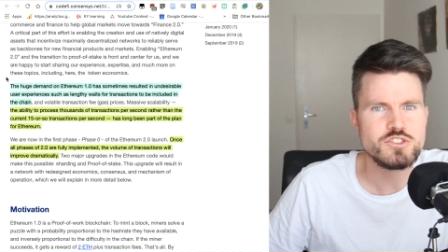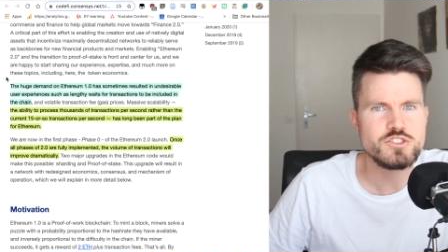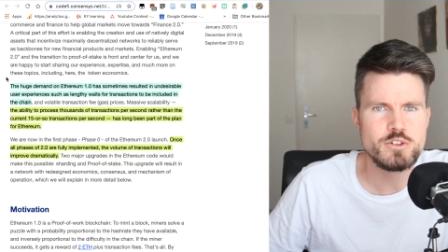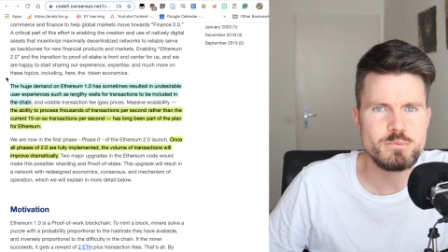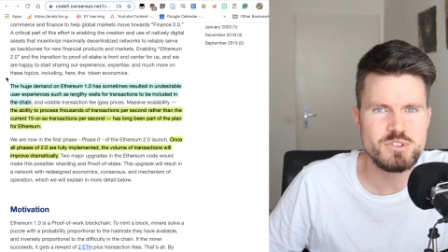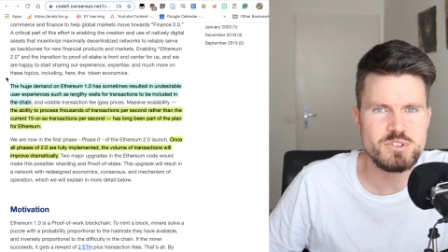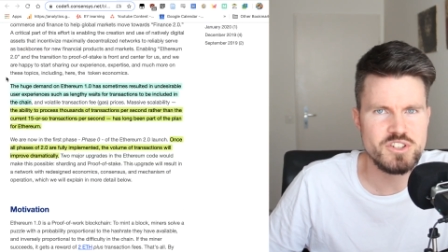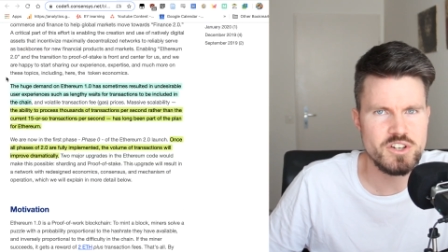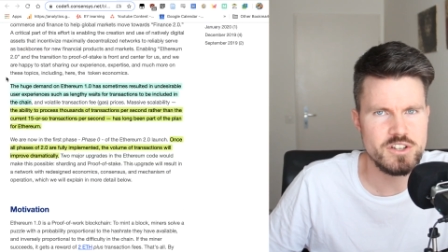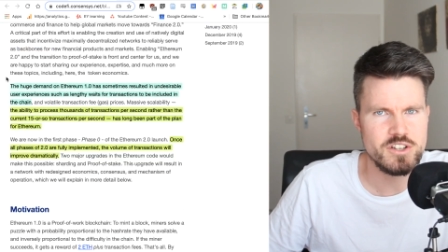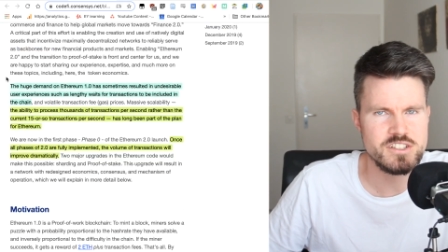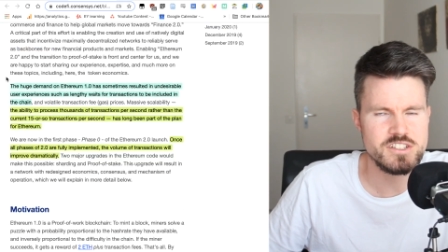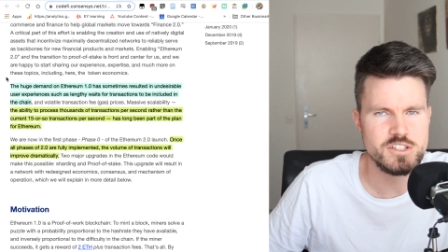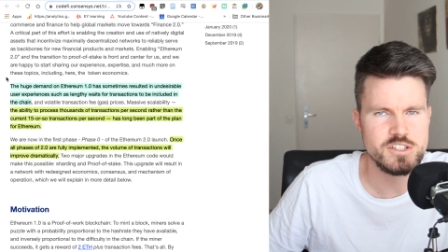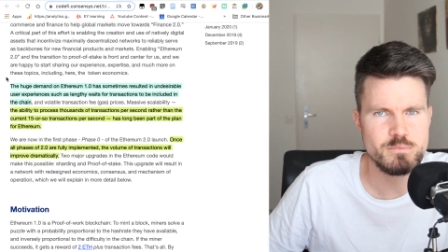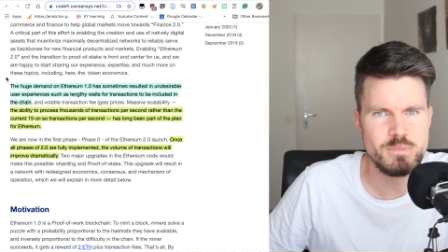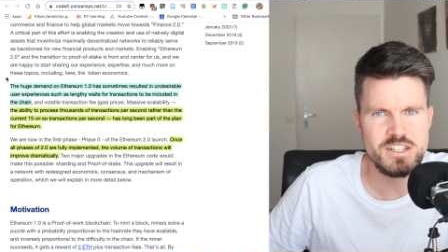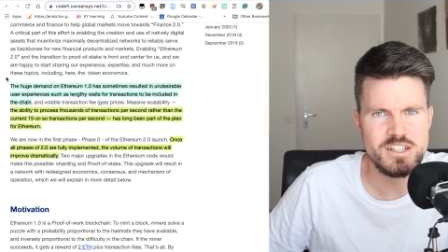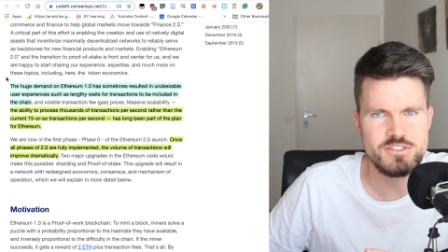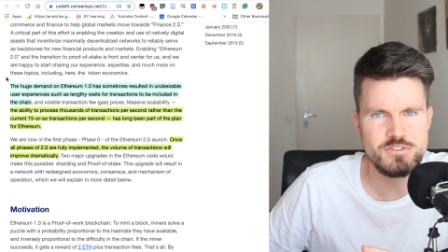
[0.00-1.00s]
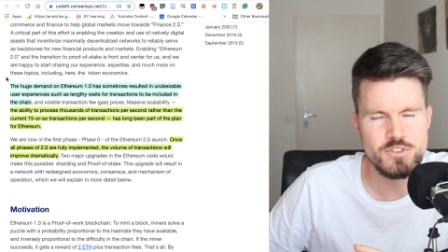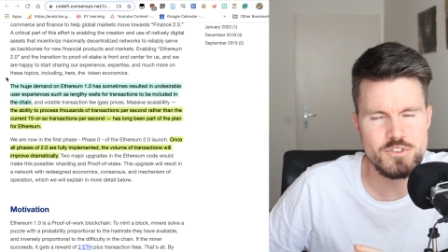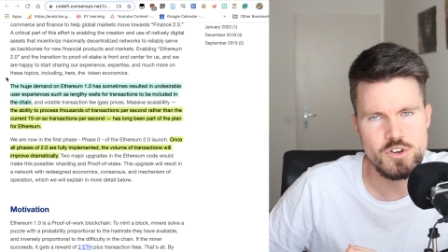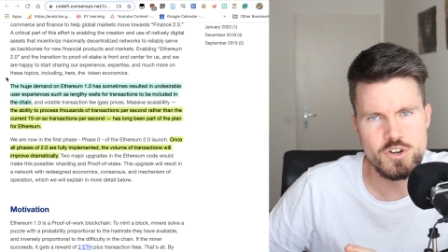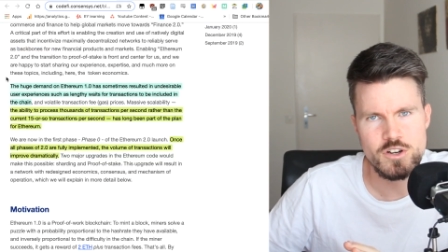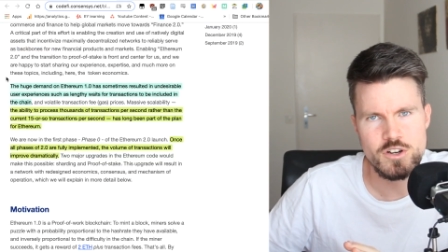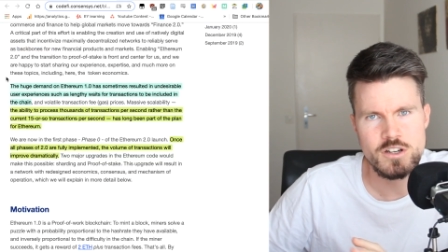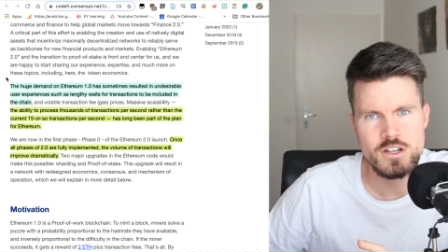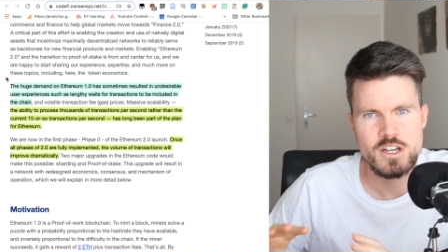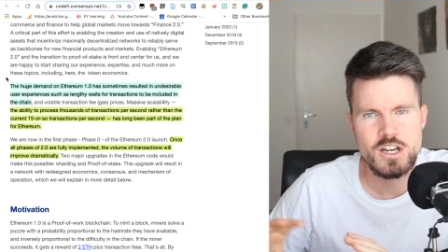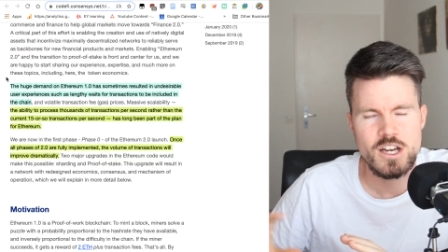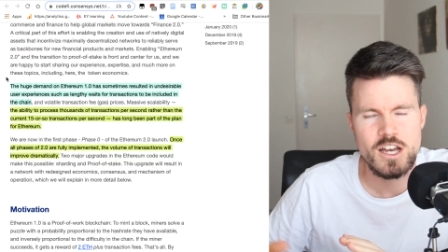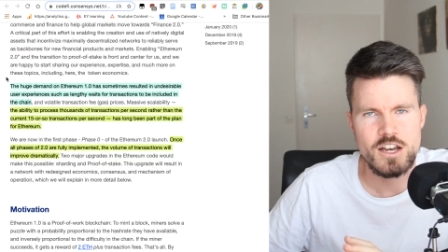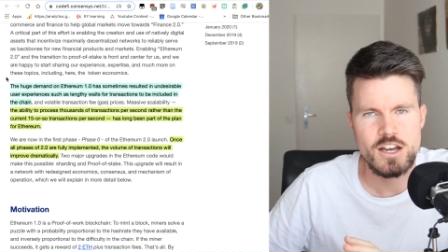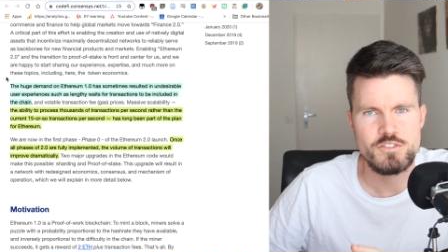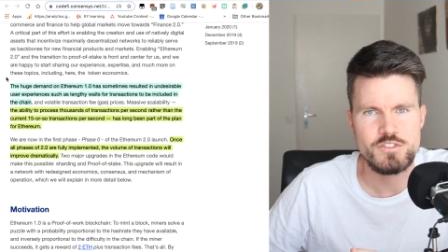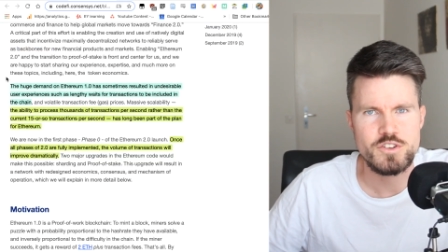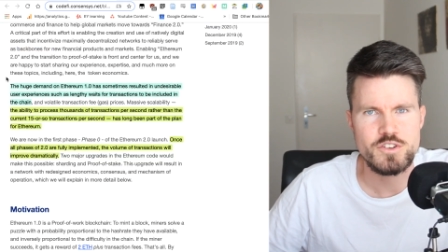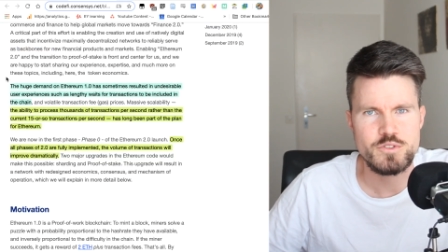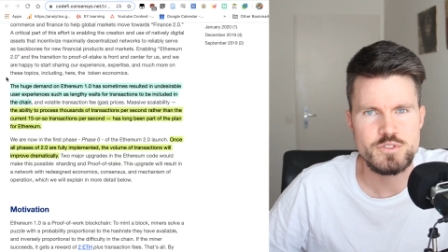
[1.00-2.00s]
cryptocurrency space for
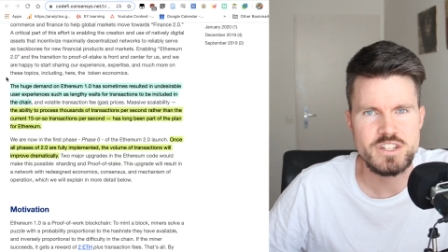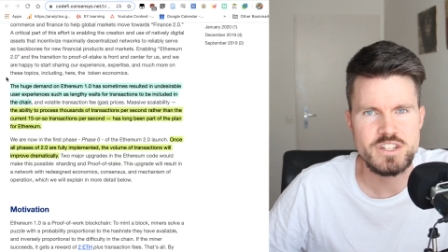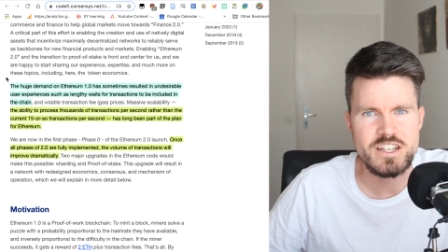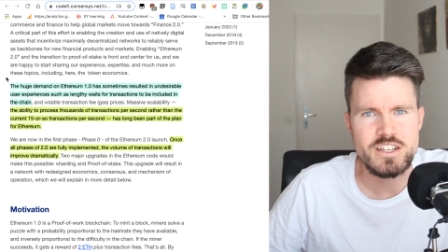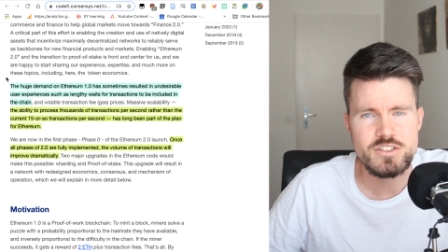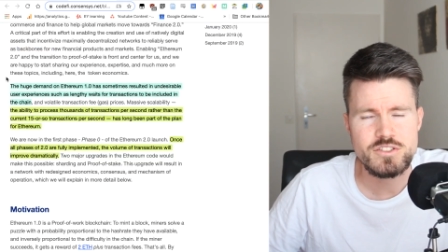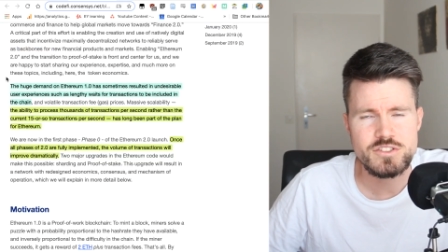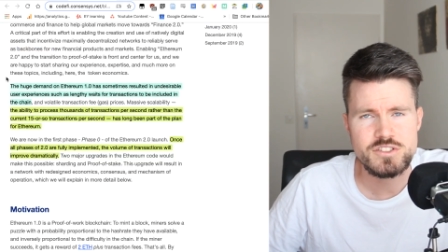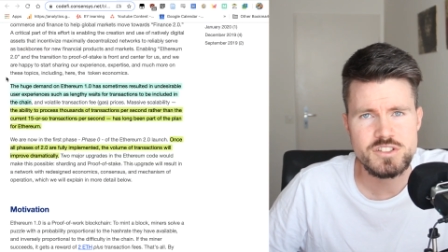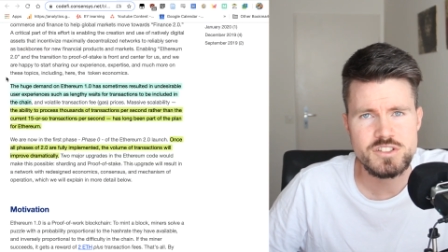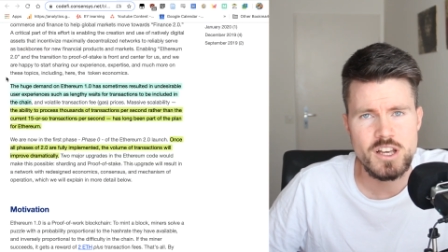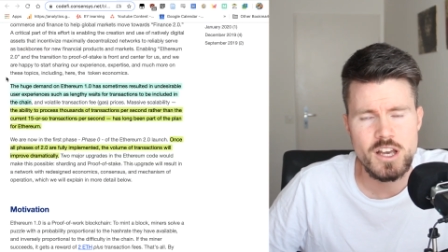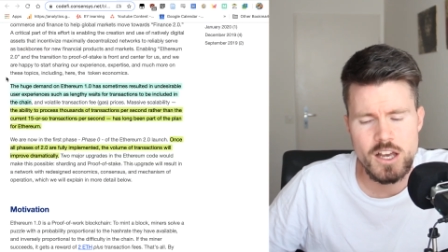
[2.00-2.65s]
a few years,